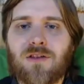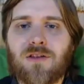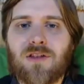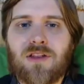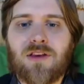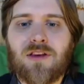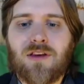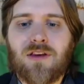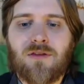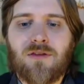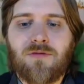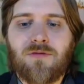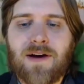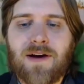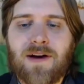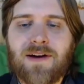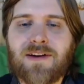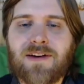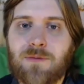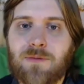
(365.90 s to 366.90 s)

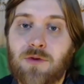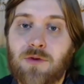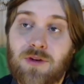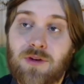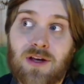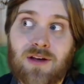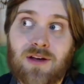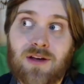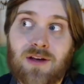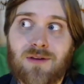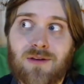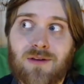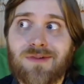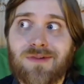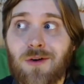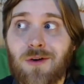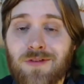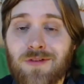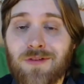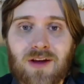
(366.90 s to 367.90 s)
Yeah, that was
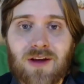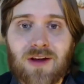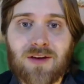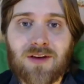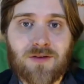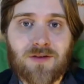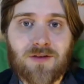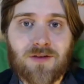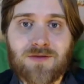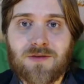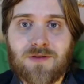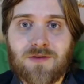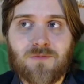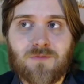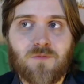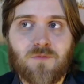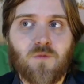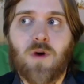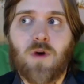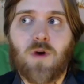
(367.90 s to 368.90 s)
over 10 years ago,
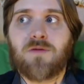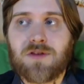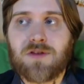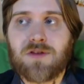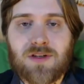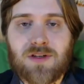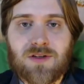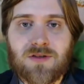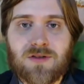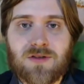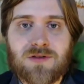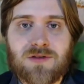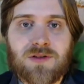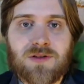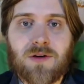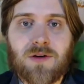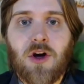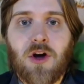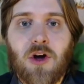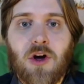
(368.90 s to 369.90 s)
way over 10 years ago.
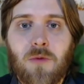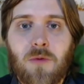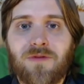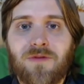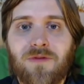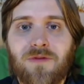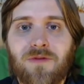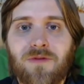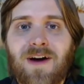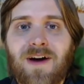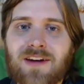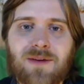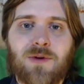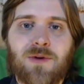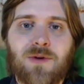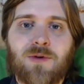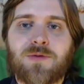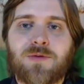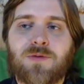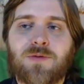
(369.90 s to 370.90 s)
But Finding Nemo
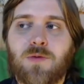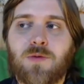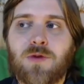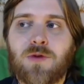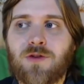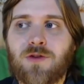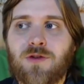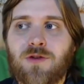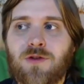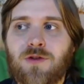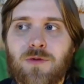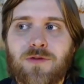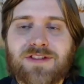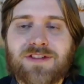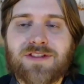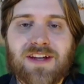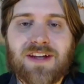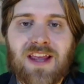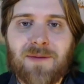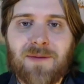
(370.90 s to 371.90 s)
was one of those movies
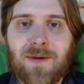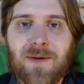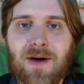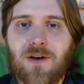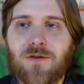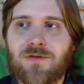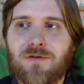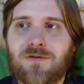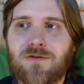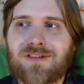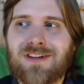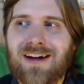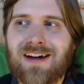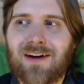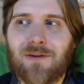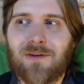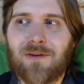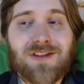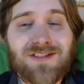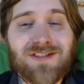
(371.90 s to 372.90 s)
that came out, I
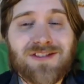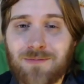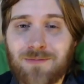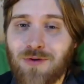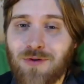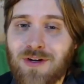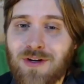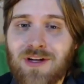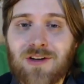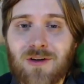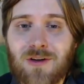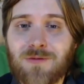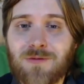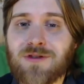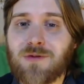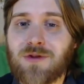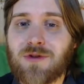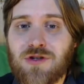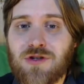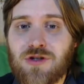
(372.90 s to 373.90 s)
want to say pretty close to
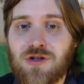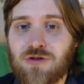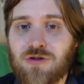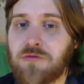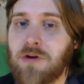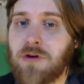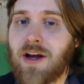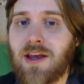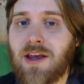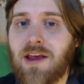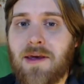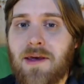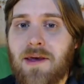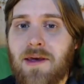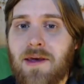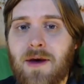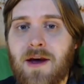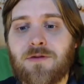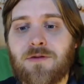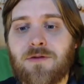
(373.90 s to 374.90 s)
when Shrek came
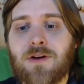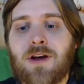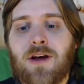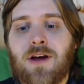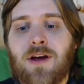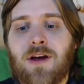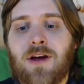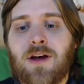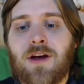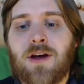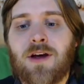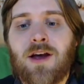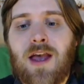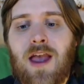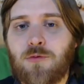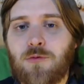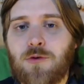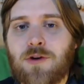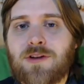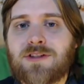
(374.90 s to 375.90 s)
out and
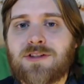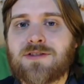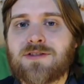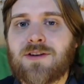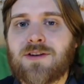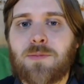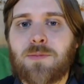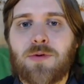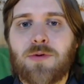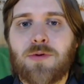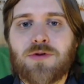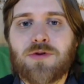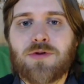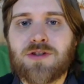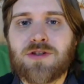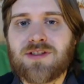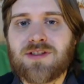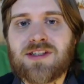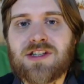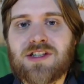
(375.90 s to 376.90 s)
really started pushing the
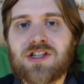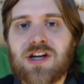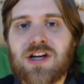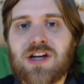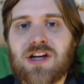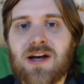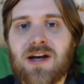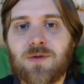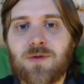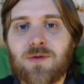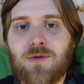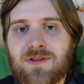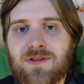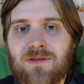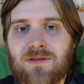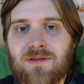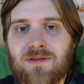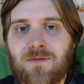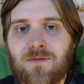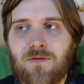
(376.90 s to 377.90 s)
CGI movies to the
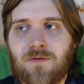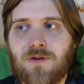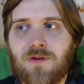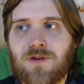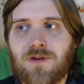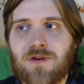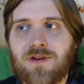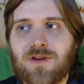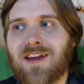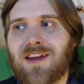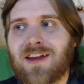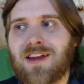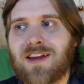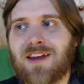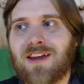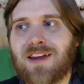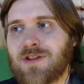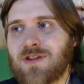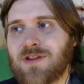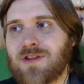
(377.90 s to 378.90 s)
forefront. Yeah, there was other
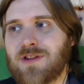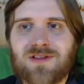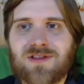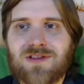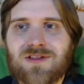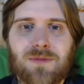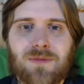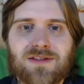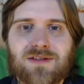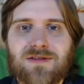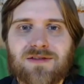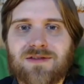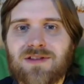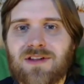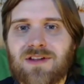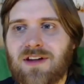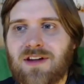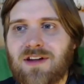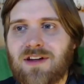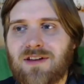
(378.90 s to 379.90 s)
ones like Monsters,
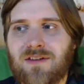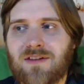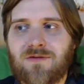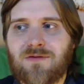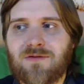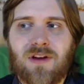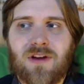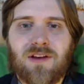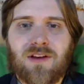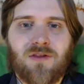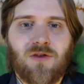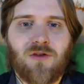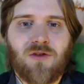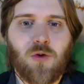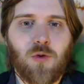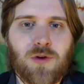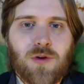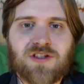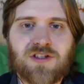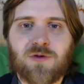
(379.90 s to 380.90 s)
Inc. and different and Toy
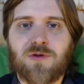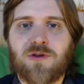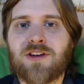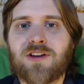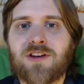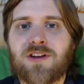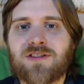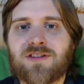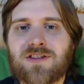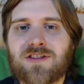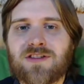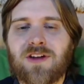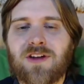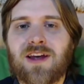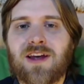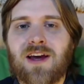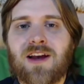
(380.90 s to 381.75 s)
Story and stuff like that.